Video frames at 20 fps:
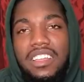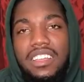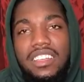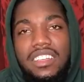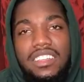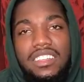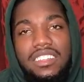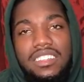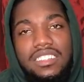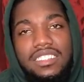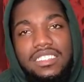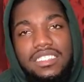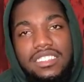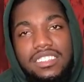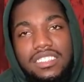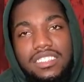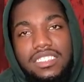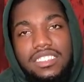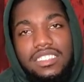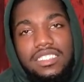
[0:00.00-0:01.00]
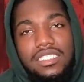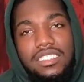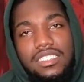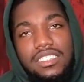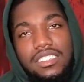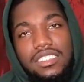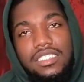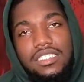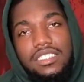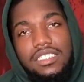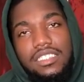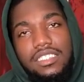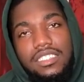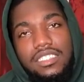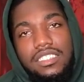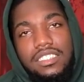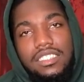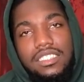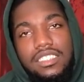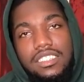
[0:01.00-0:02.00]

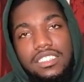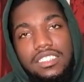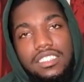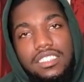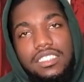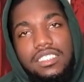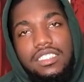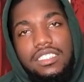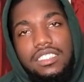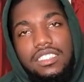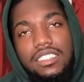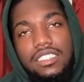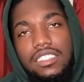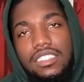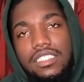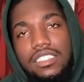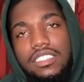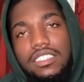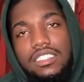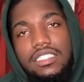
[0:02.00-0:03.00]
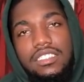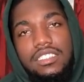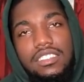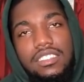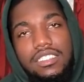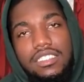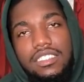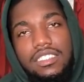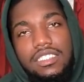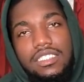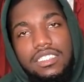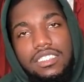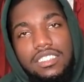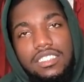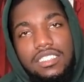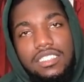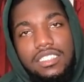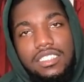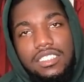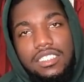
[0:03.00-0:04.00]

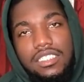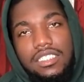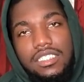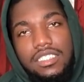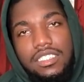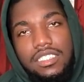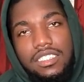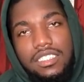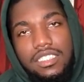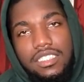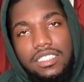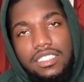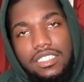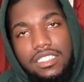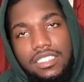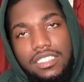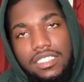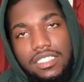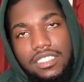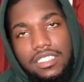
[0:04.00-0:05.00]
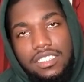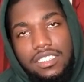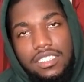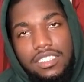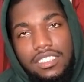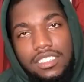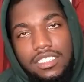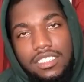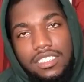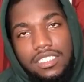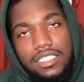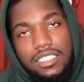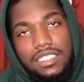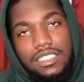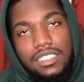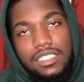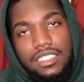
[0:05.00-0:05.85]
No words are spoken by the person on screen.